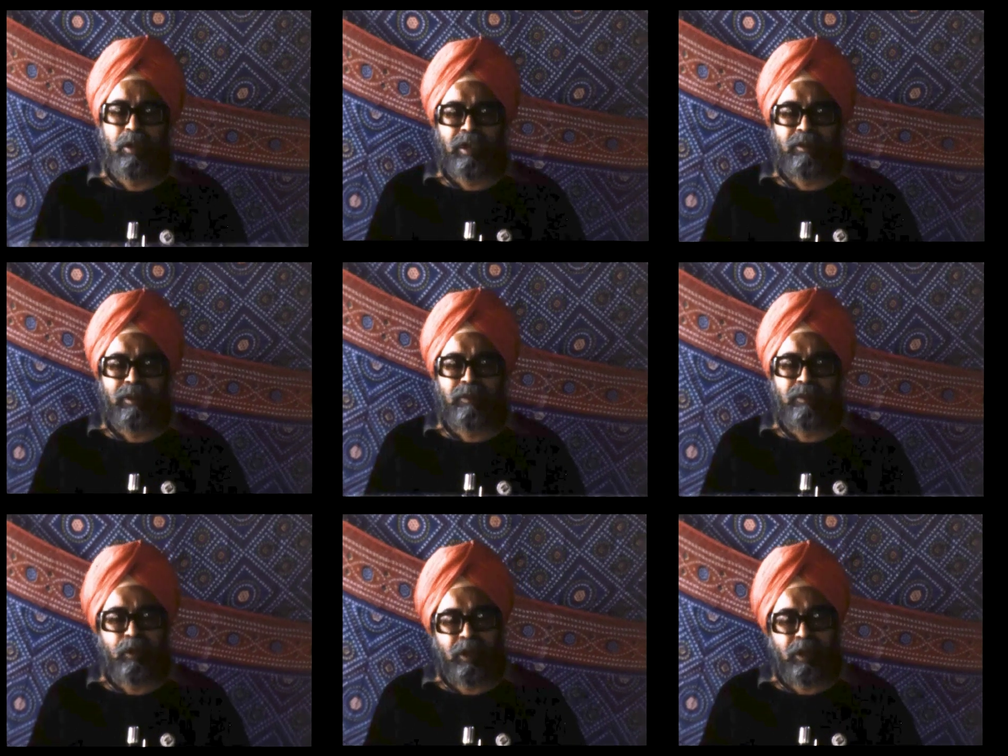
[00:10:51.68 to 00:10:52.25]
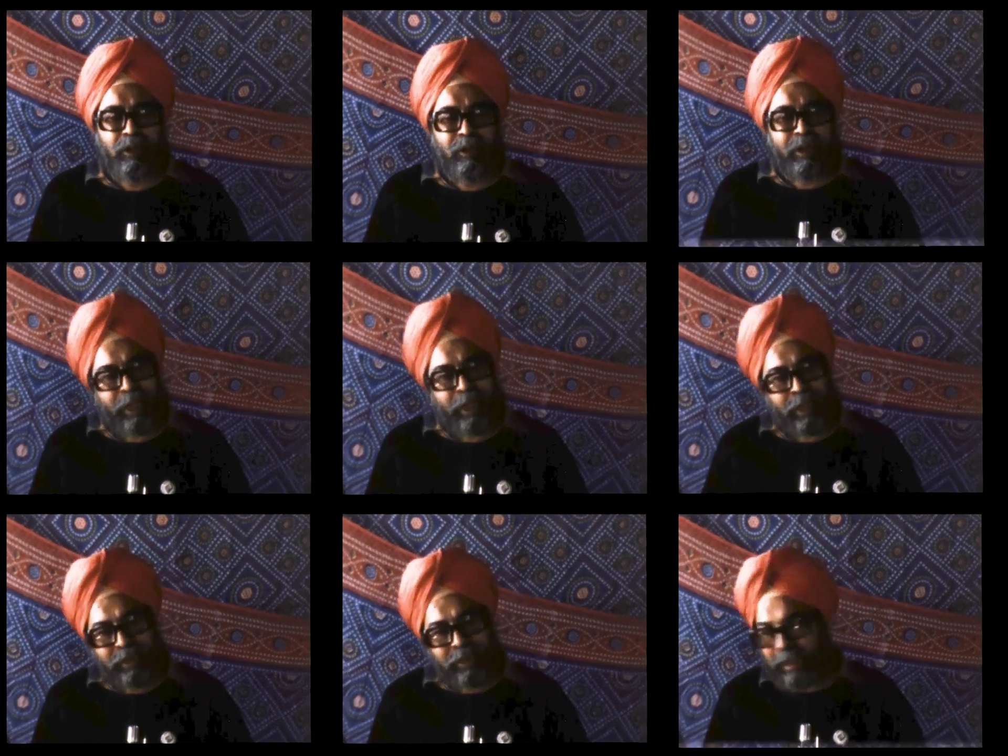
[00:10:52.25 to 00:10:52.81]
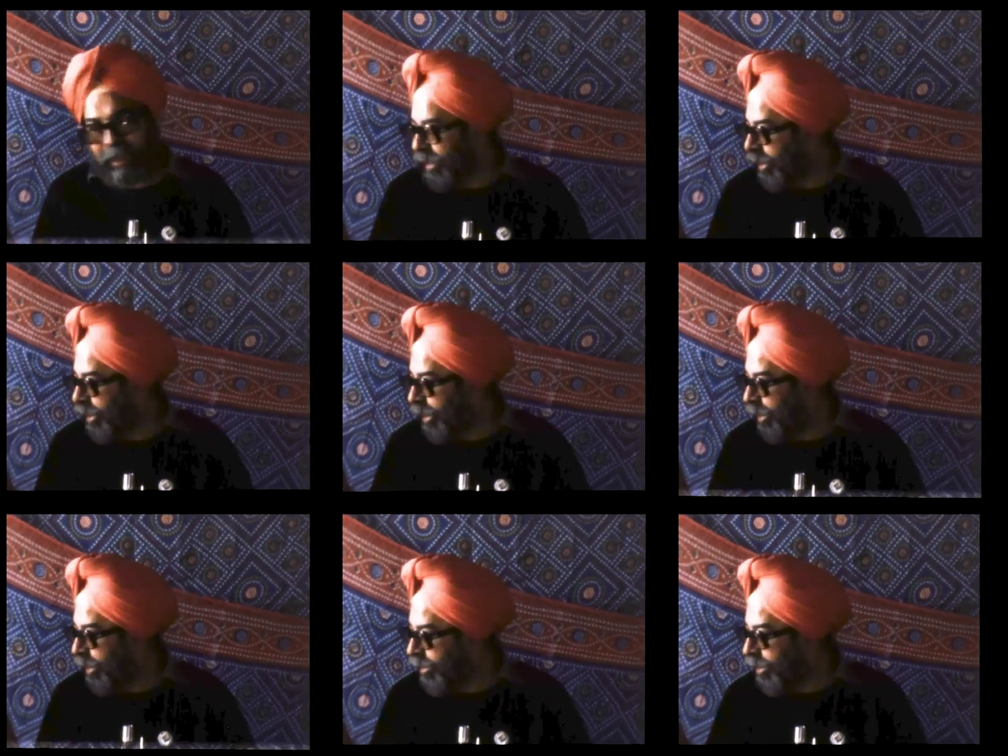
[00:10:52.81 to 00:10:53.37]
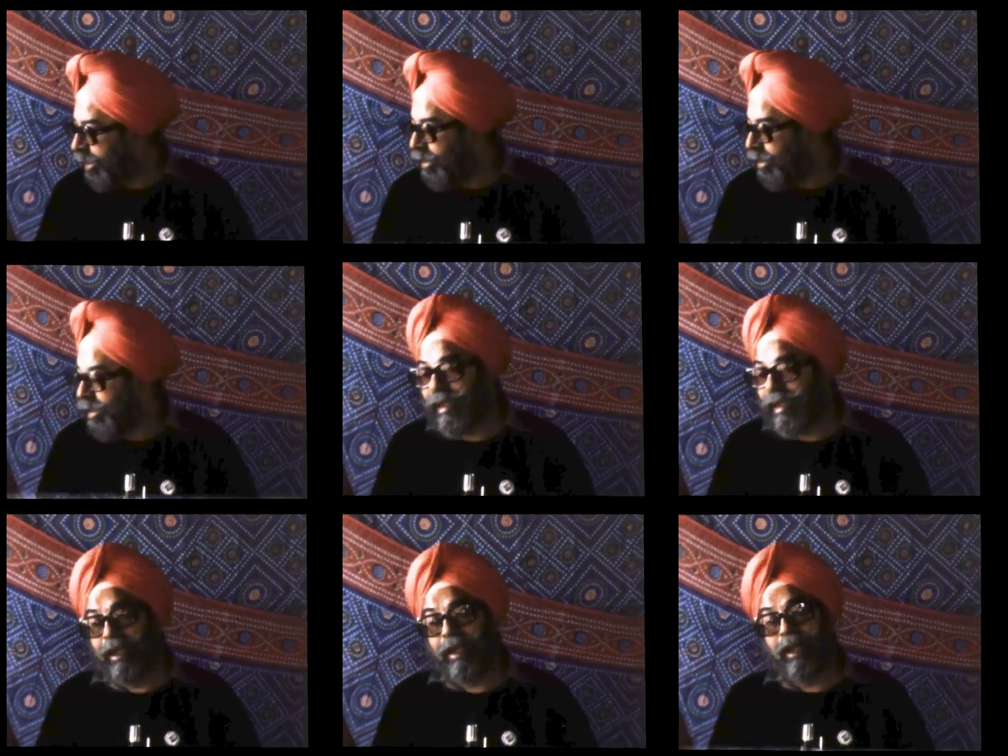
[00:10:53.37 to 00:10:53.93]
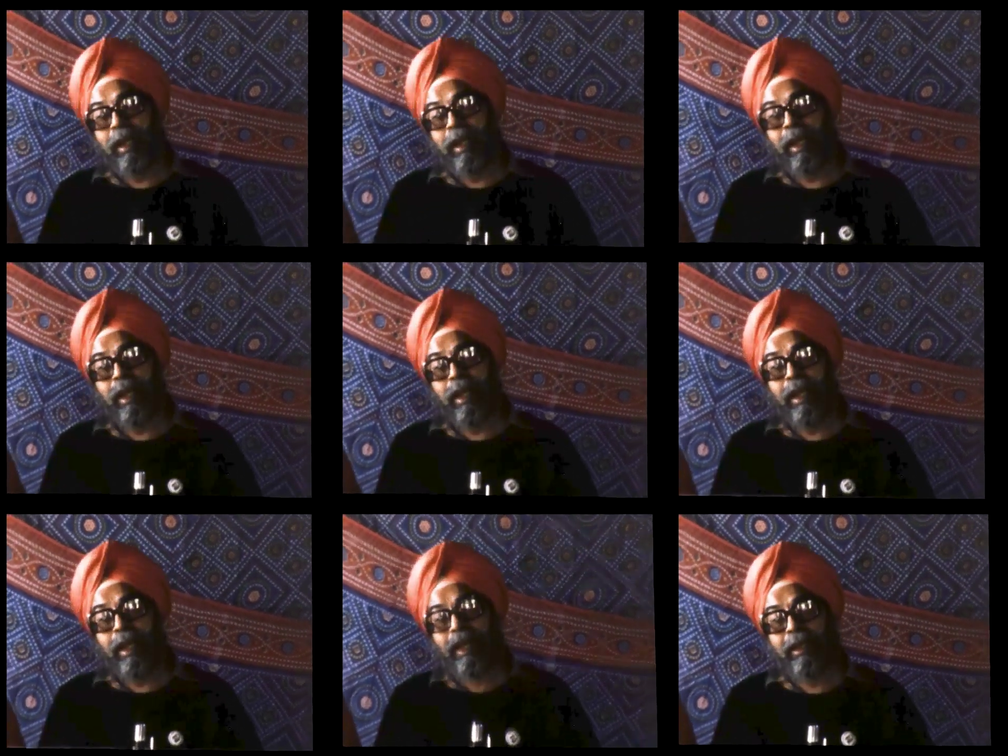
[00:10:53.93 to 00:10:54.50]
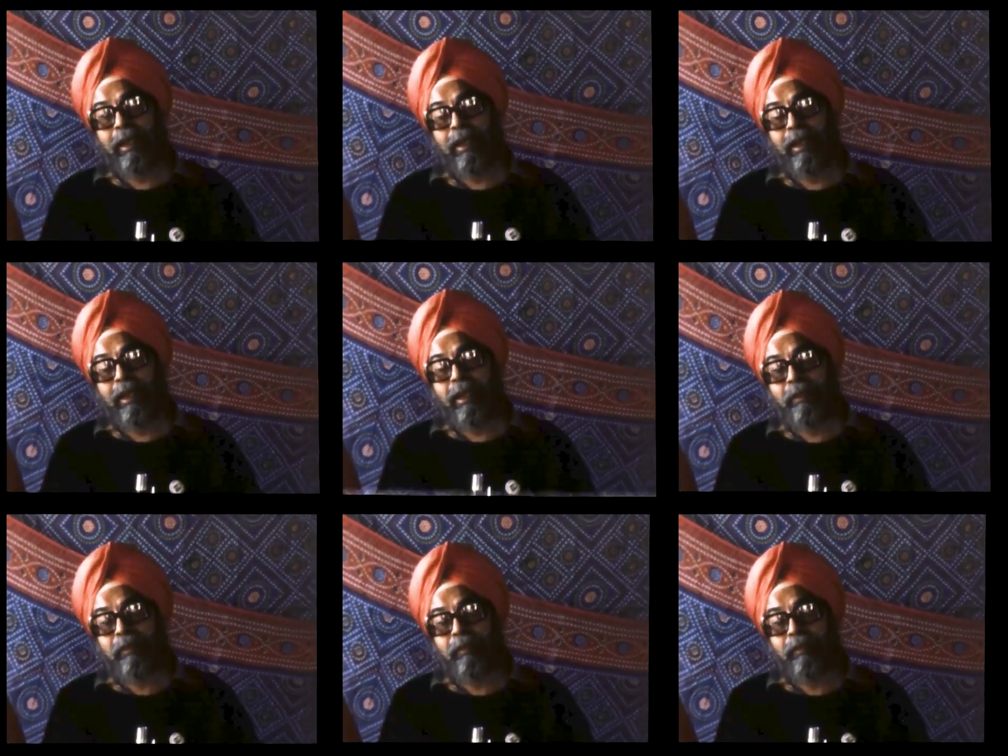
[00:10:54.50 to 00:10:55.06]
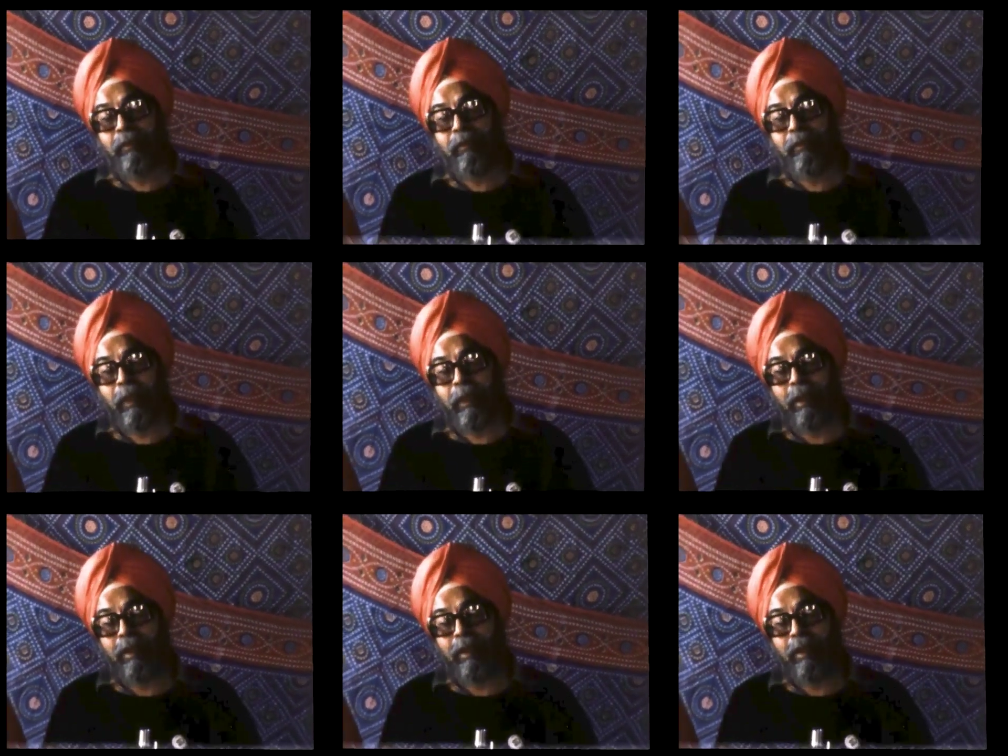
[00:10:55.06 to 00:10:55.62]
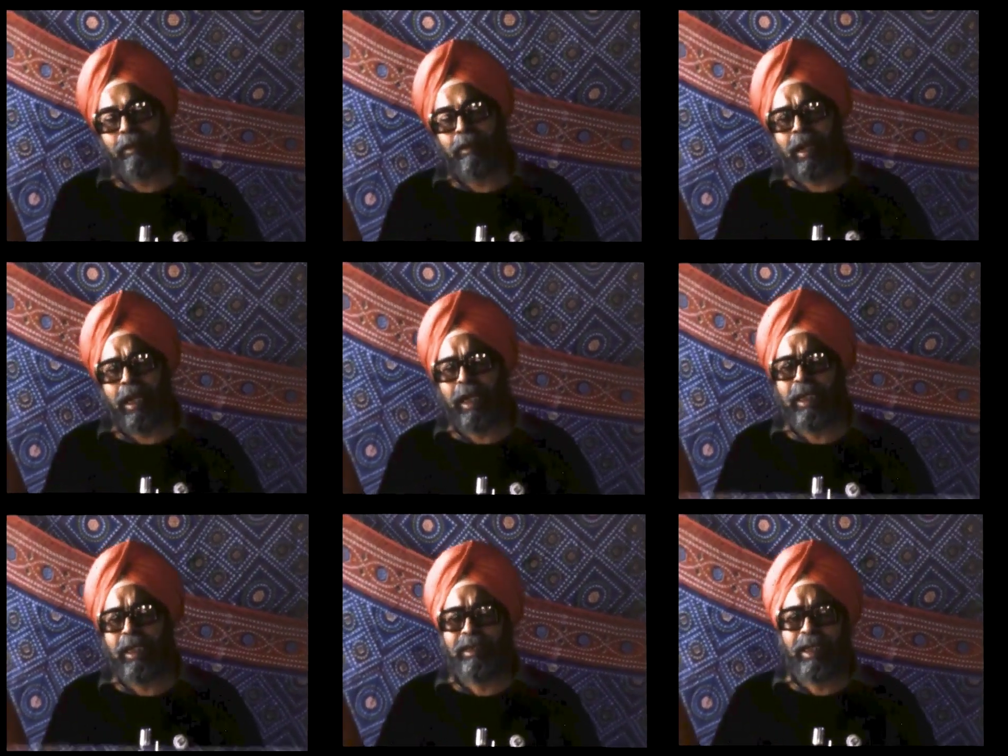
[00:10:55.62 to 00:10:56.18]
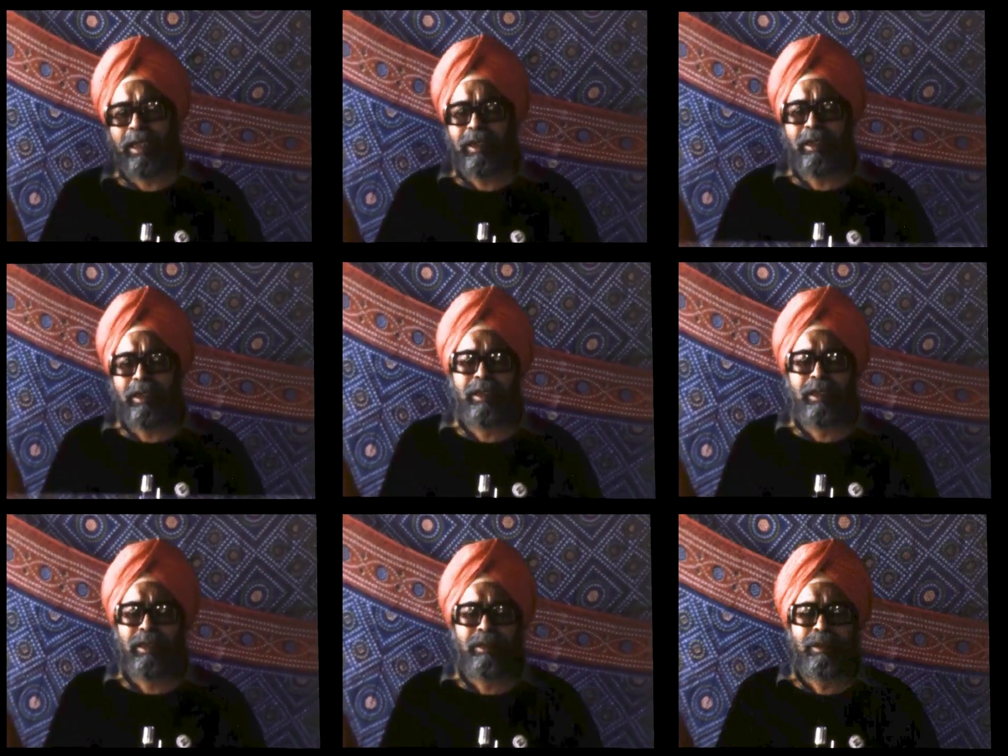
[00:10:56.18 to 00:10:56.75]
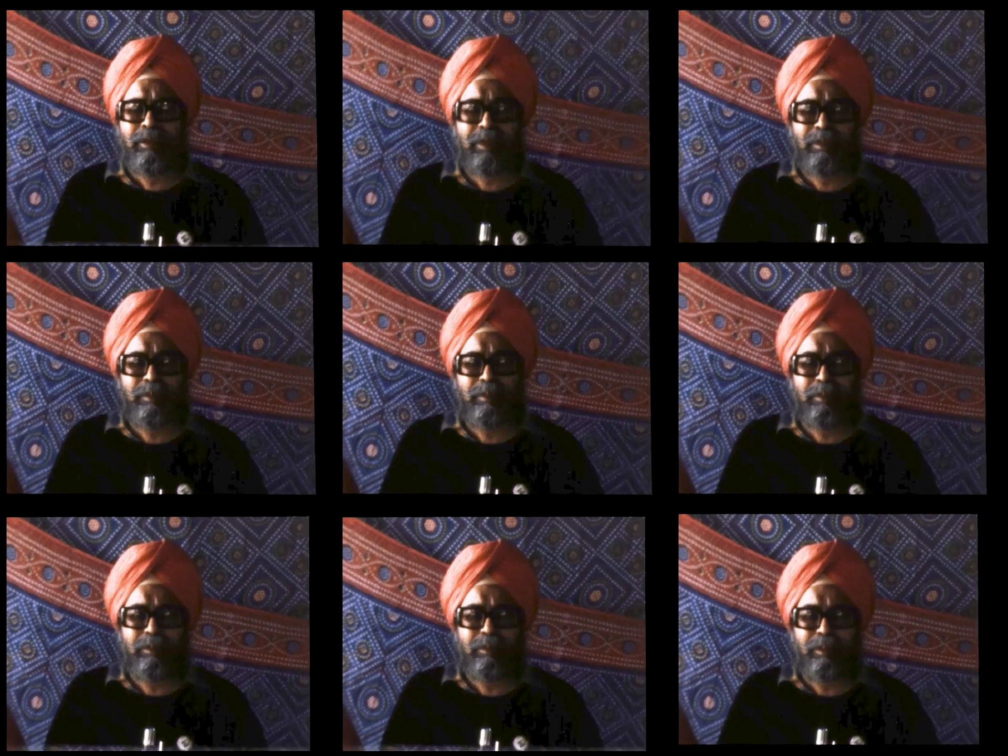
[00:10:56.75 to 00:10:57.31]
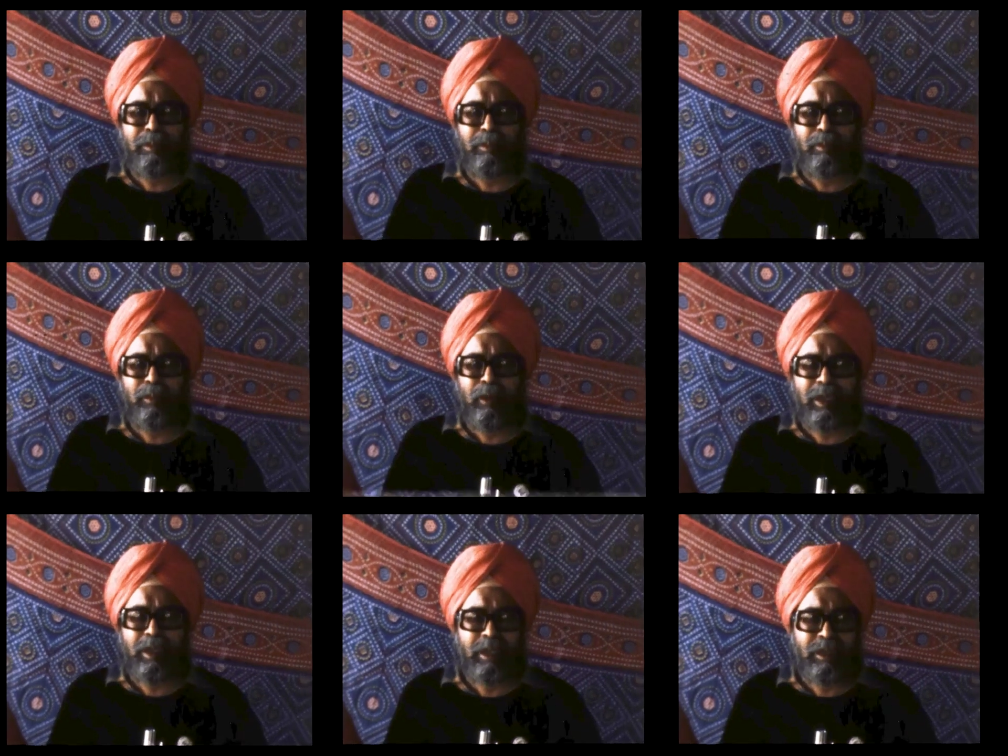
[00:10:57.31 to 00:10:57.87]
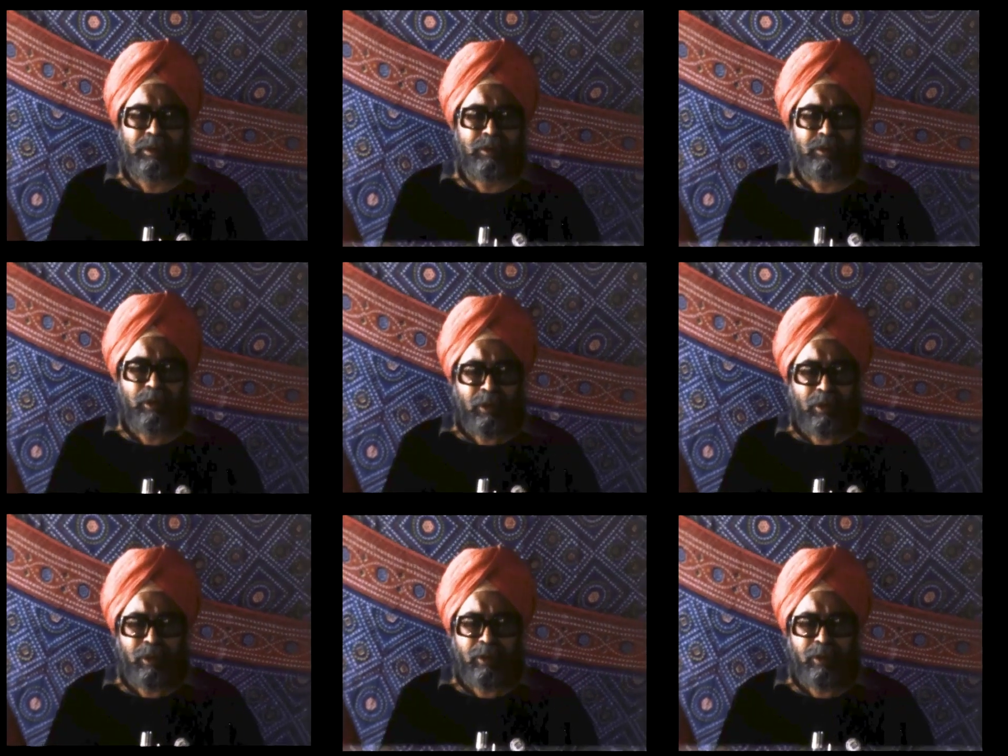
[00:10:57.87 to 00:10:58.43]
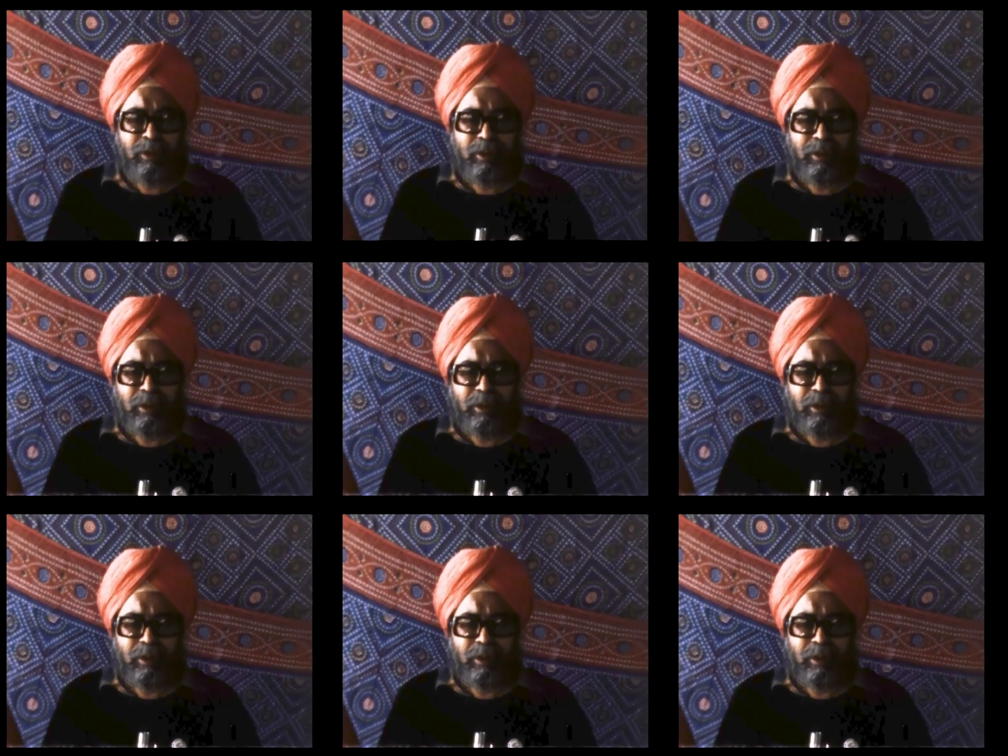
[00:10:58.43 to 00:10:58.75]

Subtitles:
not even fold your hands like that, yes. And I decided that it was pointless to go